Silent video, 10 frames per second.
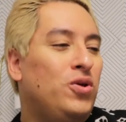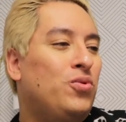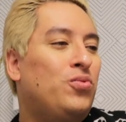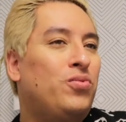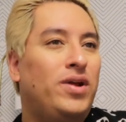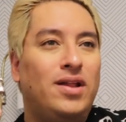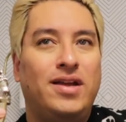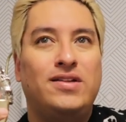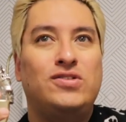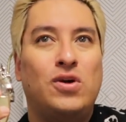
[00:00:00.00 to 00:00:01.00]
you
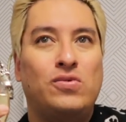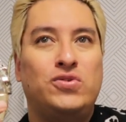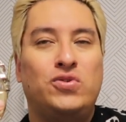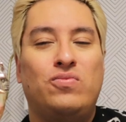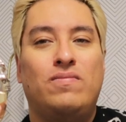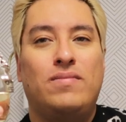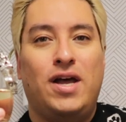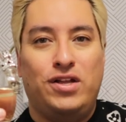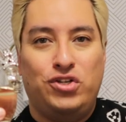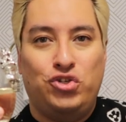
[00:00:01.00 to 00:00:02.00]
really don't do
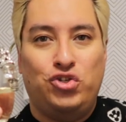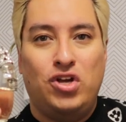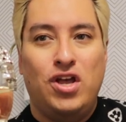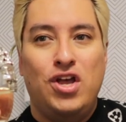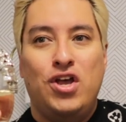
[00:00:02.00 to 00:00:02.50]
much.